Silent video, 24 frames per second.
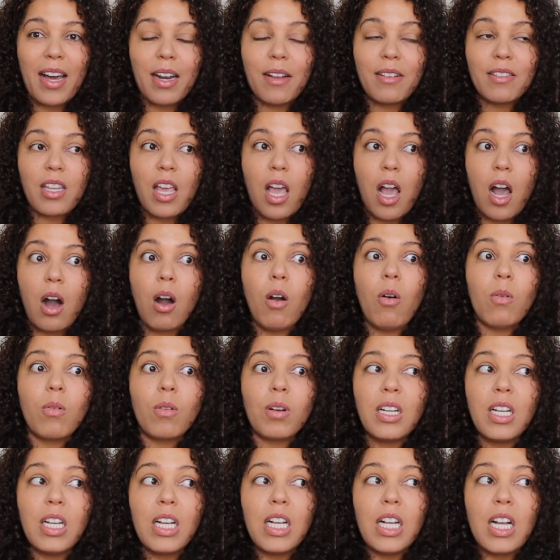And I was like,
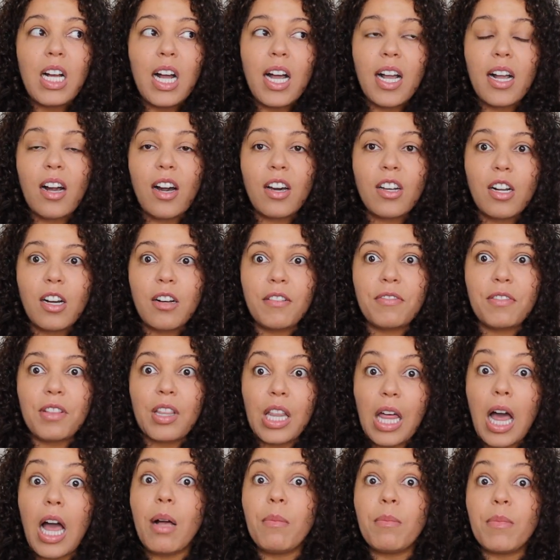oh, I cut off
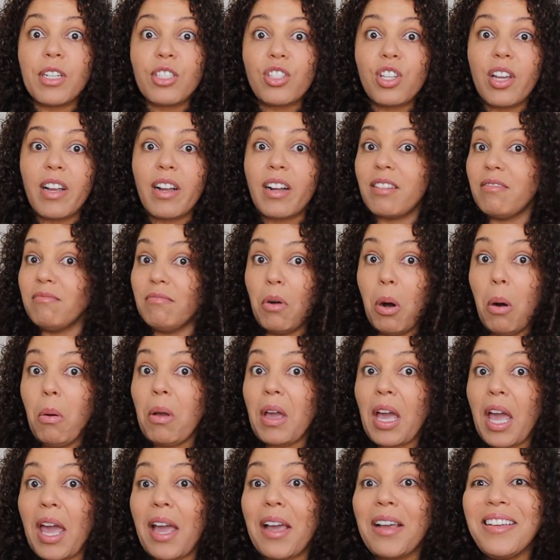that much hair.
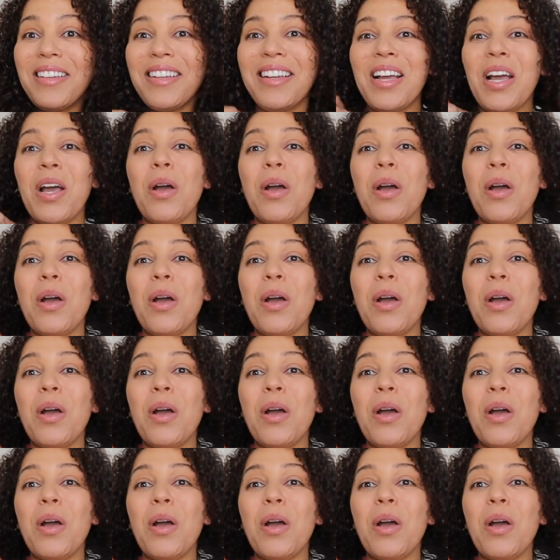Okay.